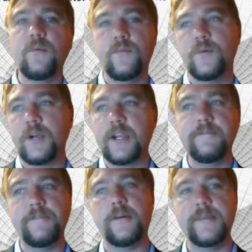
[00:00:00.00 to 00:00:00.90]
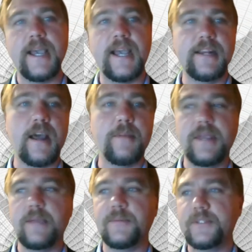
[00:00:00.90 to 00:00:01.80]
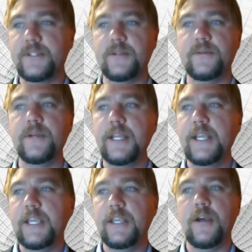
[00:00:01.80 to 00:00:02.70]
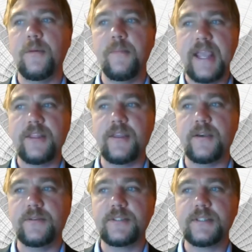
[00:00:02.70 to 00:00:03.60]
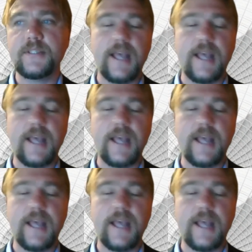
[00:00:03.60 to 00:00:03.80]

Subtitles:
we're going to fall behind and not be able to, make those,